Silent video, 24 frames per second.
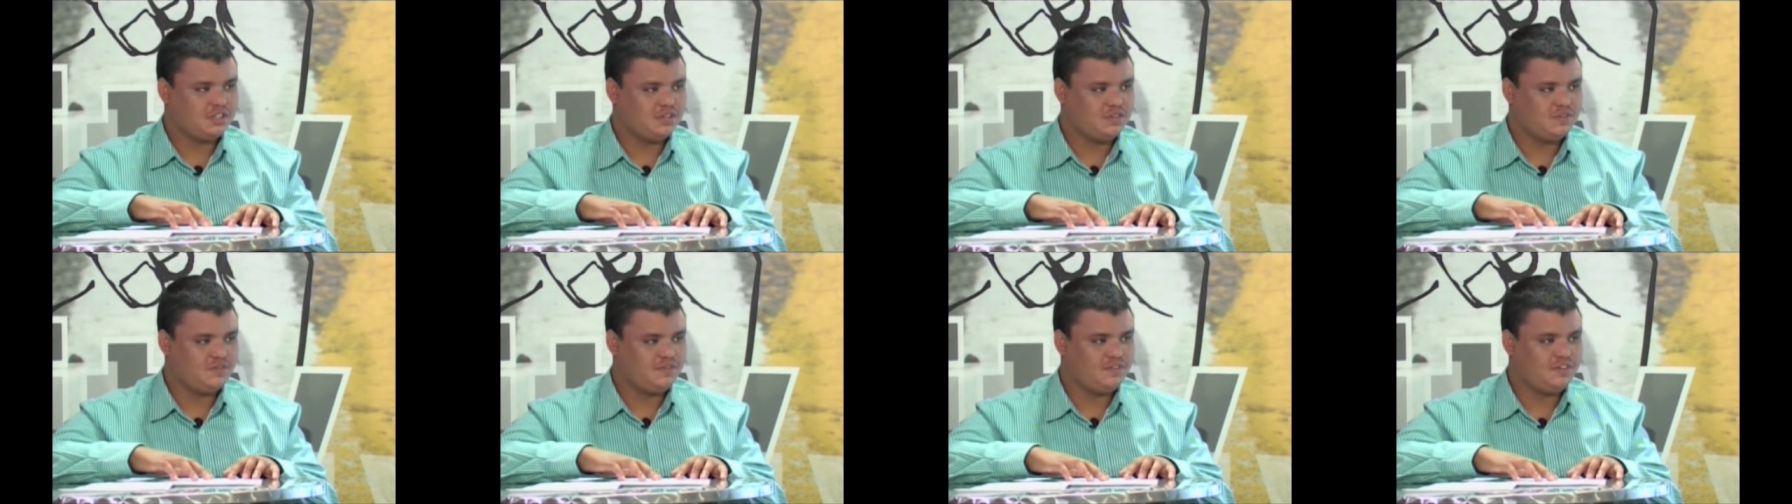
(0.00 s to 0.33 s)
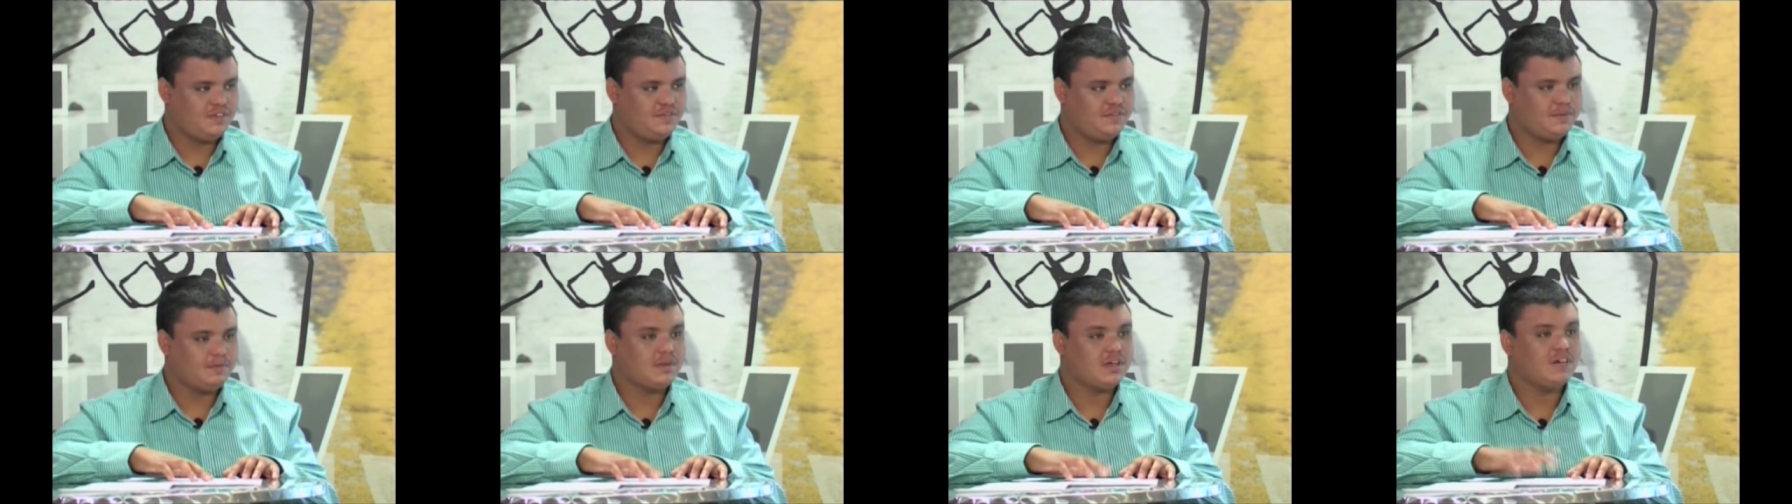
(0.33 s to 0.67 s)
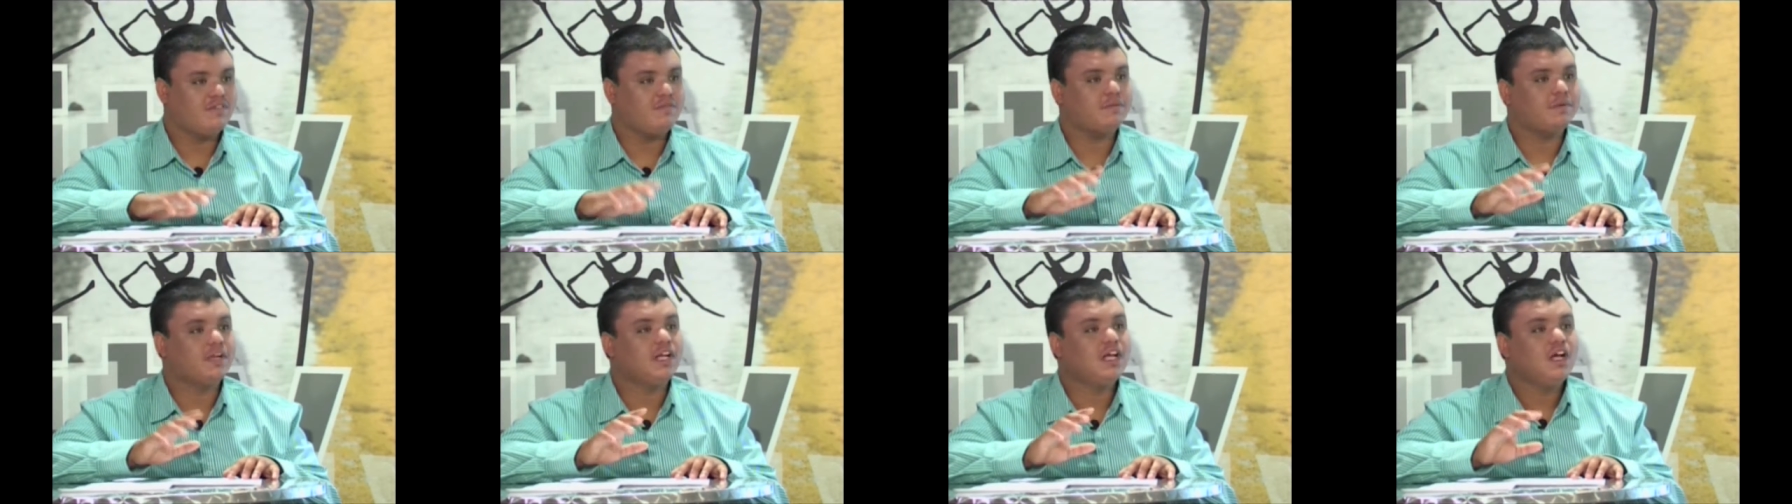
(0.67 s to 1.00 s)
you fear from
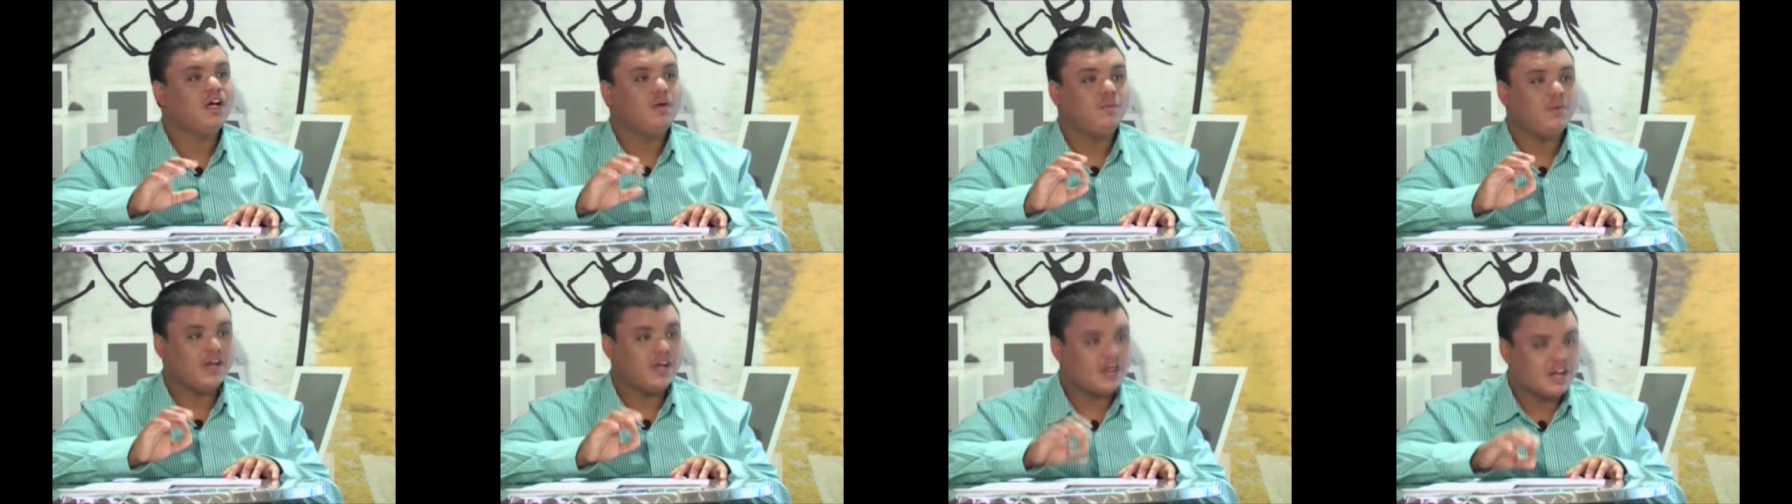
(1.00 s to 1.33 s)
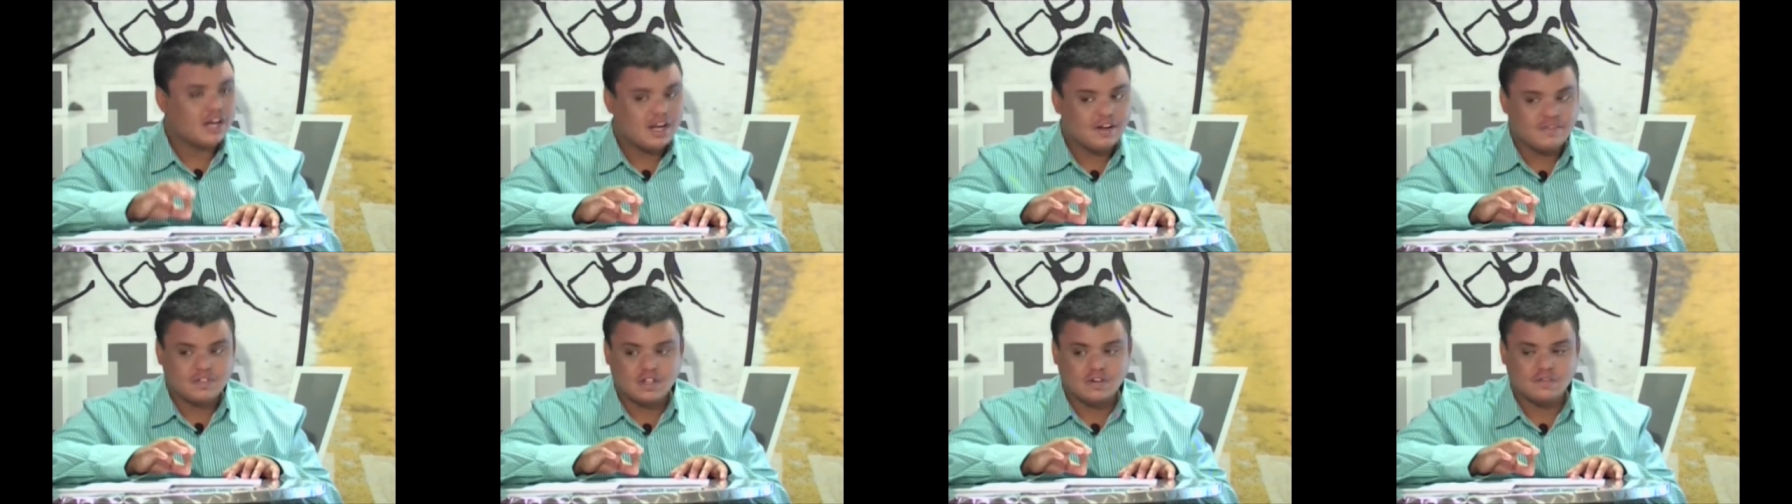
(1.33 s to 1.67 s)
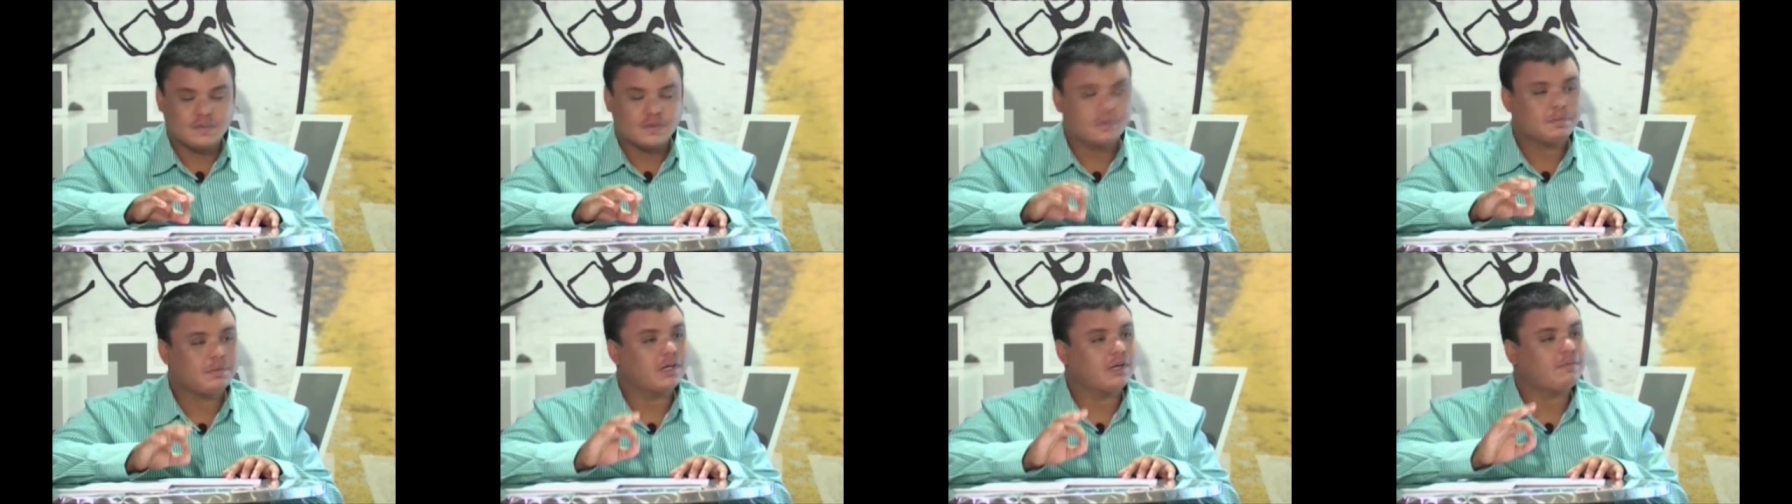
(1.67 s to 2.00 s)
government. We are going to have to
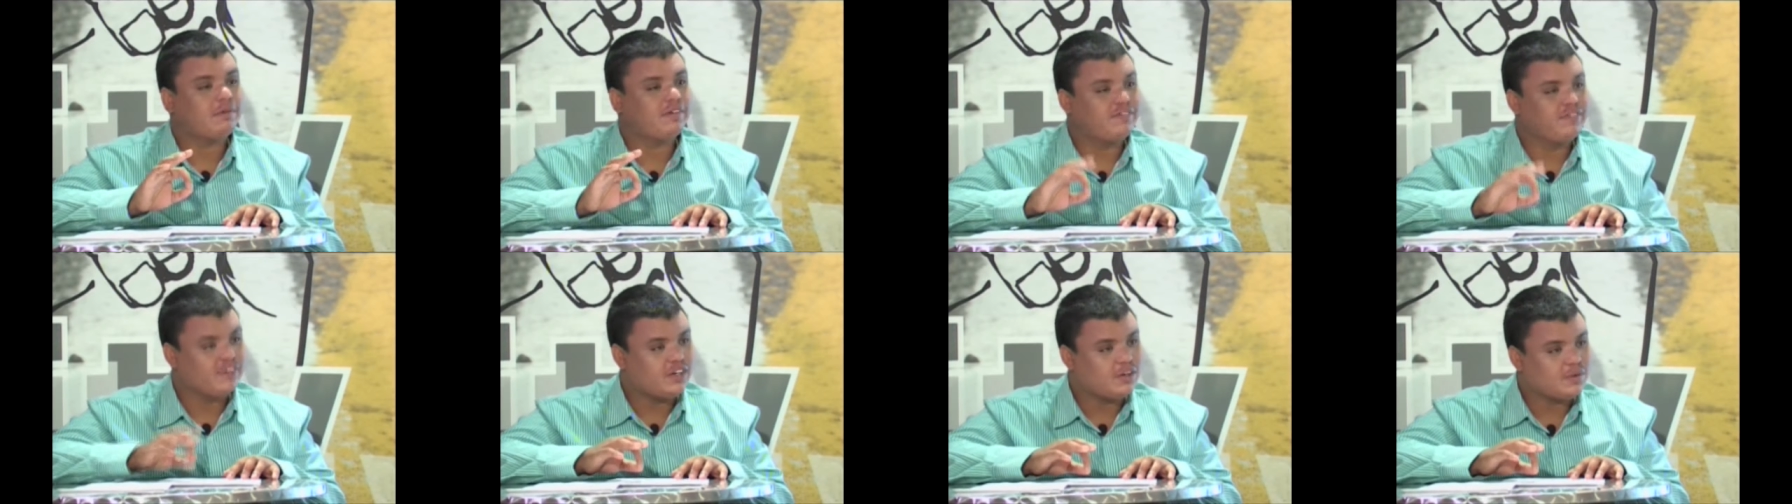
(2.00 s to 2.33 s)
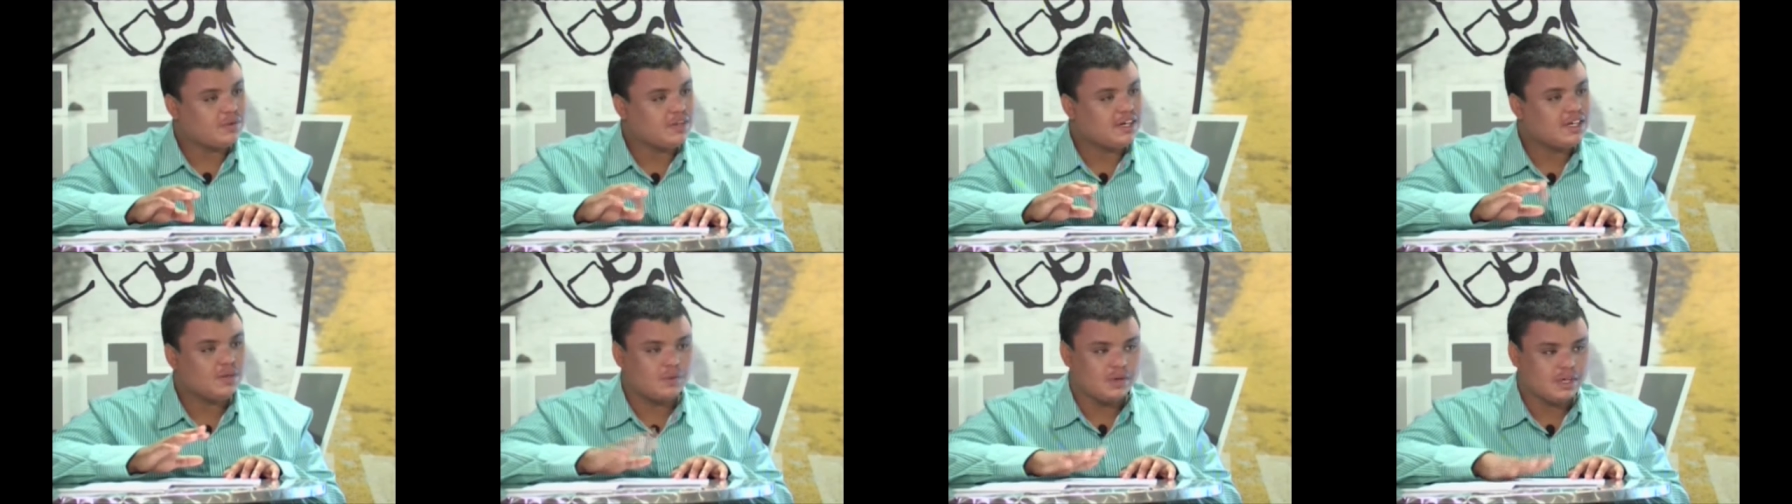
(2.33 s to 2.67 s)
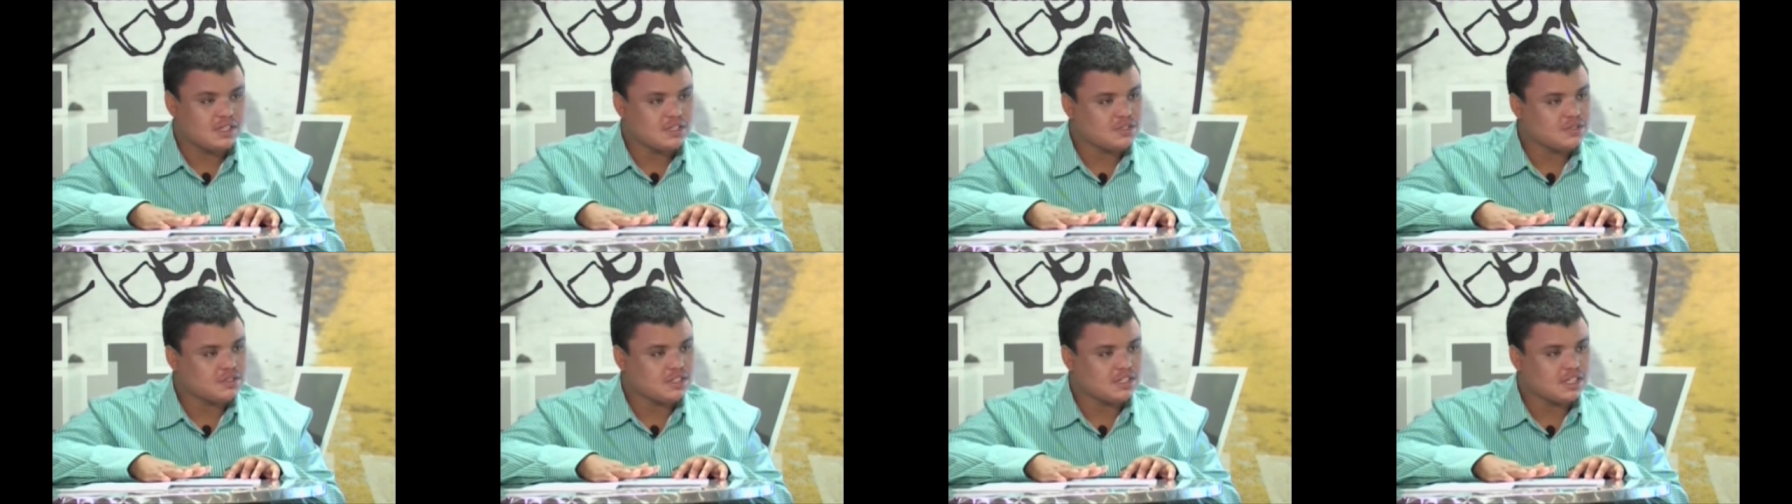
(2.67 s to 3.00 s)
go for a break, but very quickly,
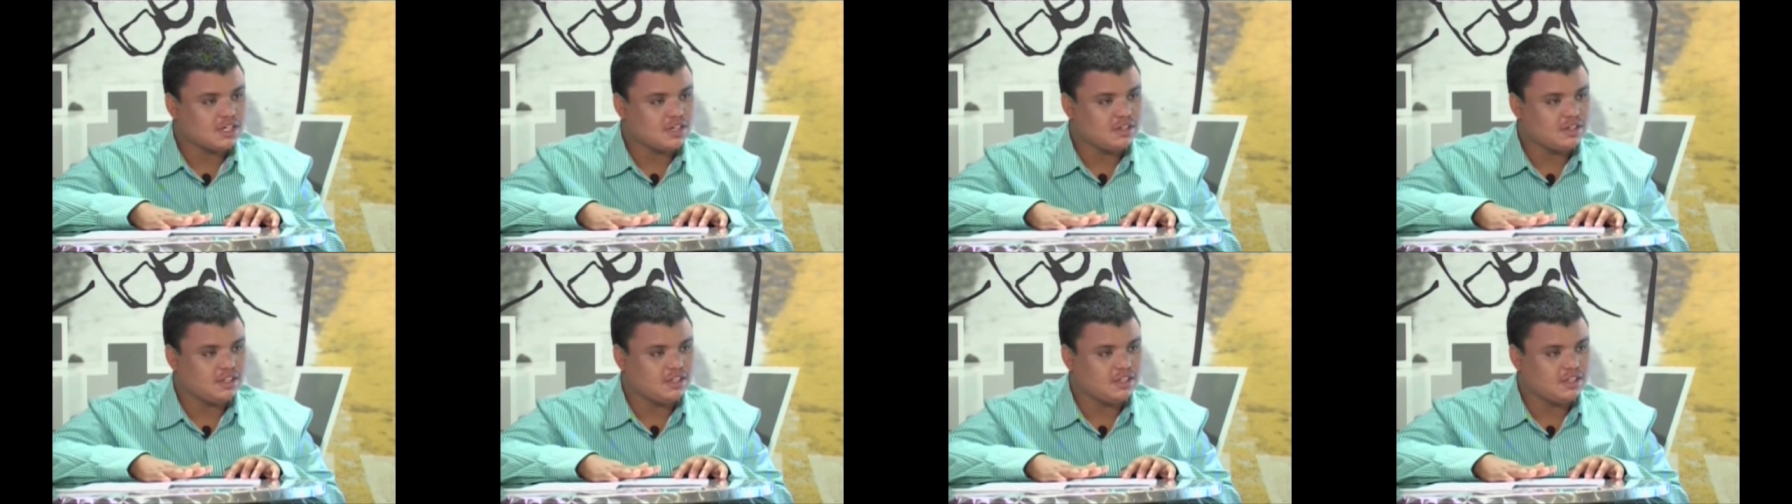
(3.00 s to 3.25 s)
what is your take on